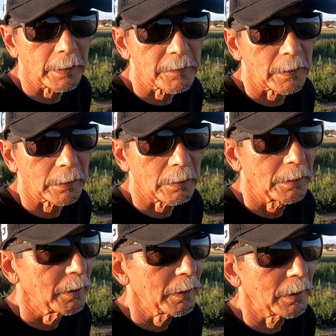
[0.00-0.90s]
It's like a,
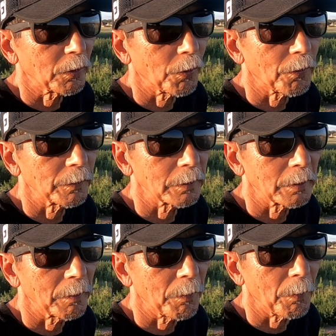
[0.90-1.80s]
you know,
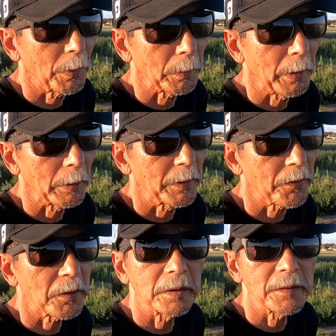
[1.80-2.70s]
uh, maybe
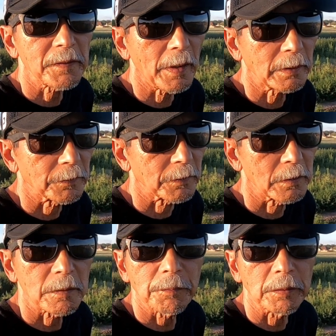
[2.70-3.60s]
30 seconds,
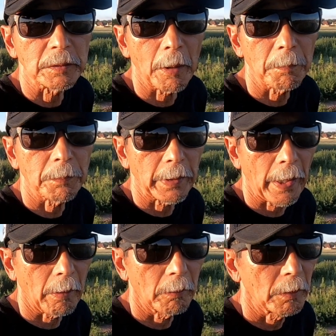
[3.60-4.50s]
it's filled up now.